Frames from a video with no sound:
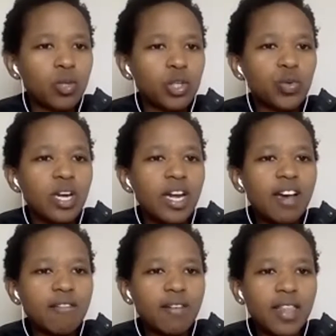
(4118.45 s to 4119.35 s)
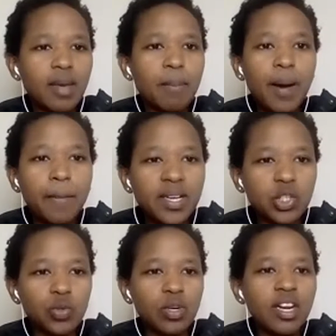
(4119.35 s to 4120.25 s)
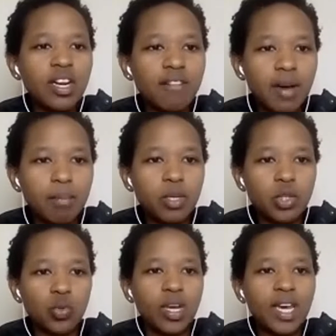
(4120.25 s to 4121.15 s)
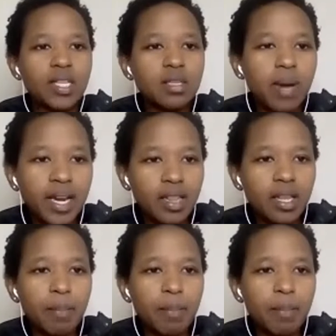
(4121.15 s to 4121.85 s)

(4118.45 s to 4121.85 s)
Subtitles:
the purpose should never be to get money.